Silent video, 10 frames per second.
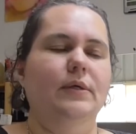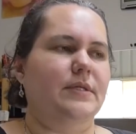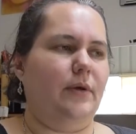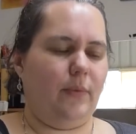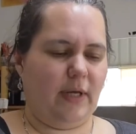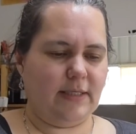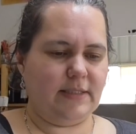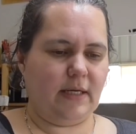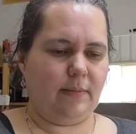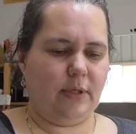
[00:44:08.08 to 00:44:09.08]
So we
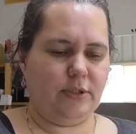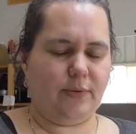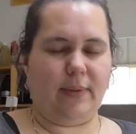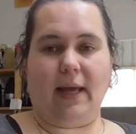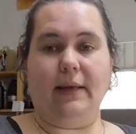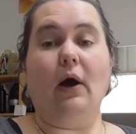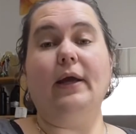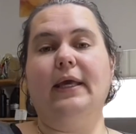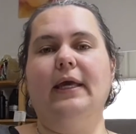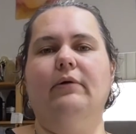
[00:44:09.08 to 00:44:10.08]
ended up doing that, and
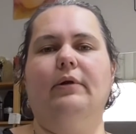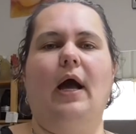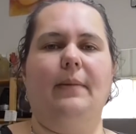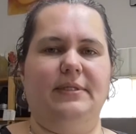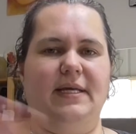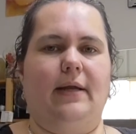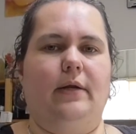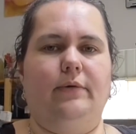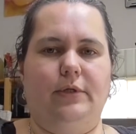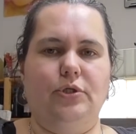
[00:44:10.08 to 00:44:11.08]
IKEA and Harbour
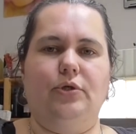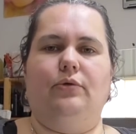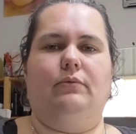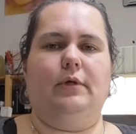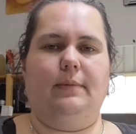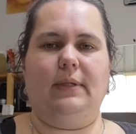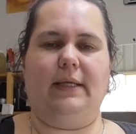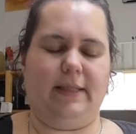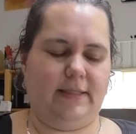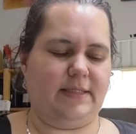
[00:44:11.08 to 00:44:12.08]
Town are in two
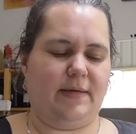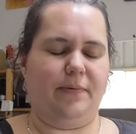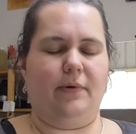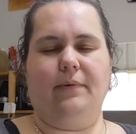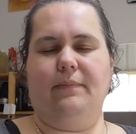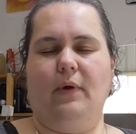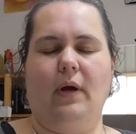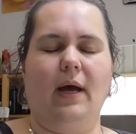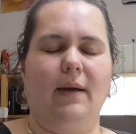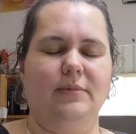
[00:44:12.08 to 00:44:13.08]
completely separate
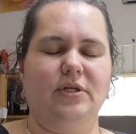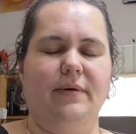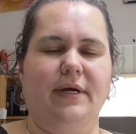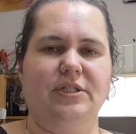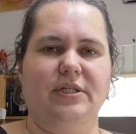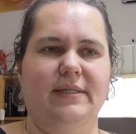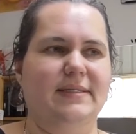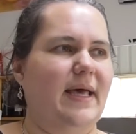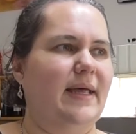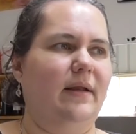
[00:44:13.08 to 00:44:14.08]

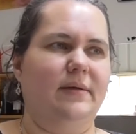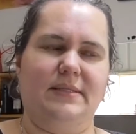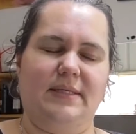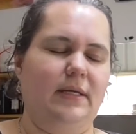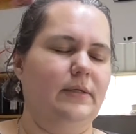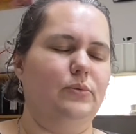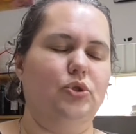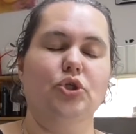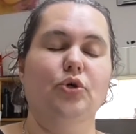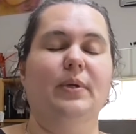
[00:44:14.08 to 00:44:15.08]
directions, and as I said, it
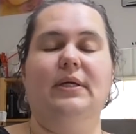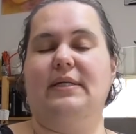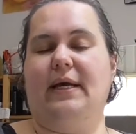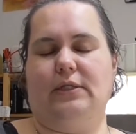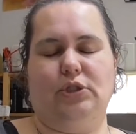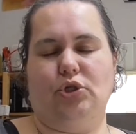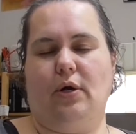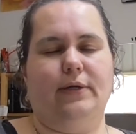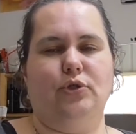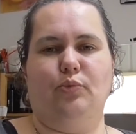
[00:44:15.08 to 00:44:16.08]
was too big a day to
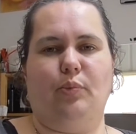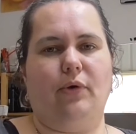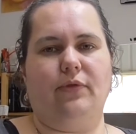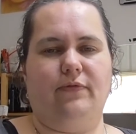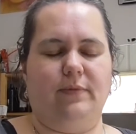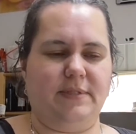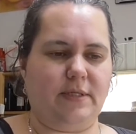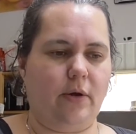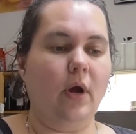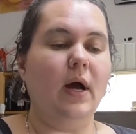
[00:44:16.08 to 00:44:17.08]
try and do both of them.
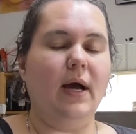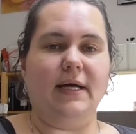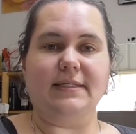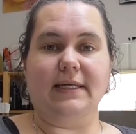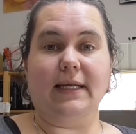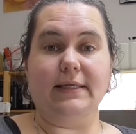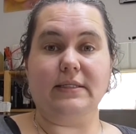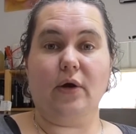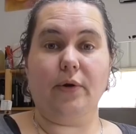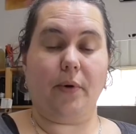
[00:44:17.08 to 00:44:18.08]
So I said,
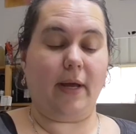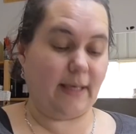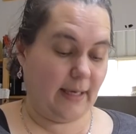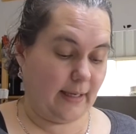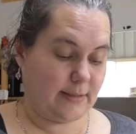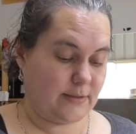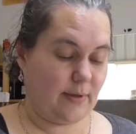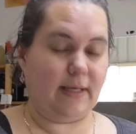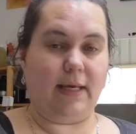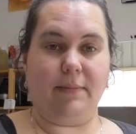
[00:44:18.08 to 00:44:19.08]
let's go to IKEA so
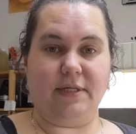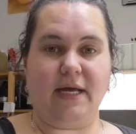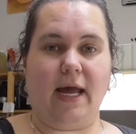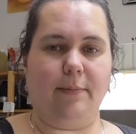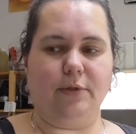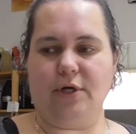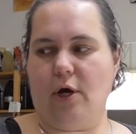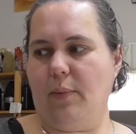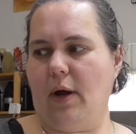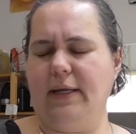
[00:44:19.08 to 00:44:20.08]
I can get my
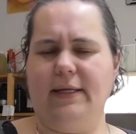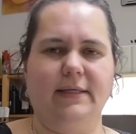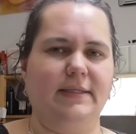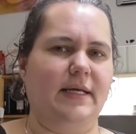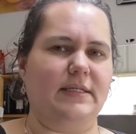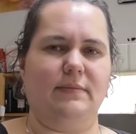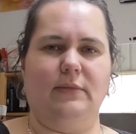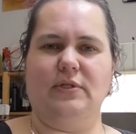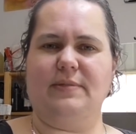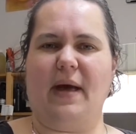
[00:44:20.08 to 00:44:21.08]
tabletop. I needed to get
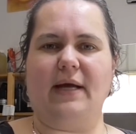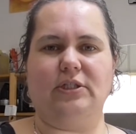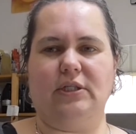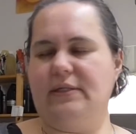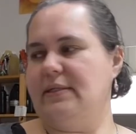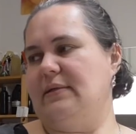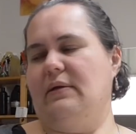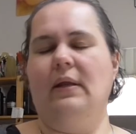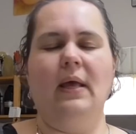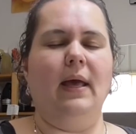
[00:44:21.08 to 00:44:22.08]
some new spatulas
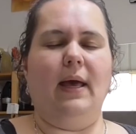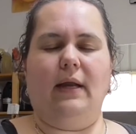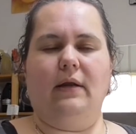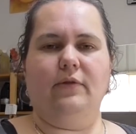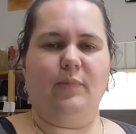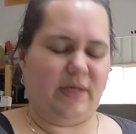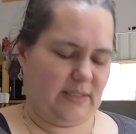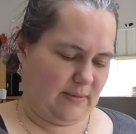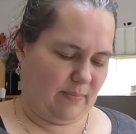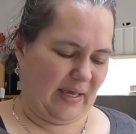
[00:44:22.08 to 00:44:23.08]
and other
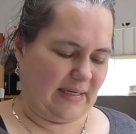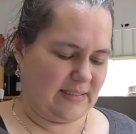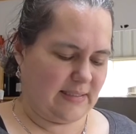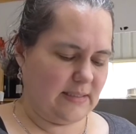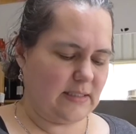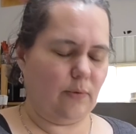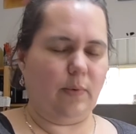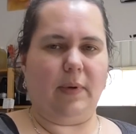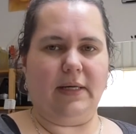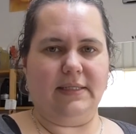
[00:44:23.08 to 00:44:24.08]
bits and pieces, so
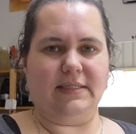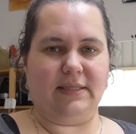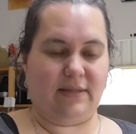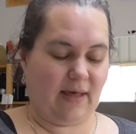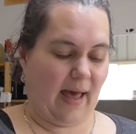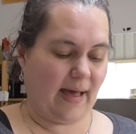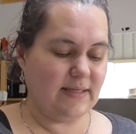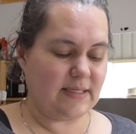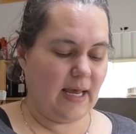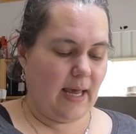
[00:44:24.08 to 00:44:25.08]
we went and did
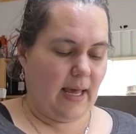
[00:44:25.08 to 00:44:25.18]
that.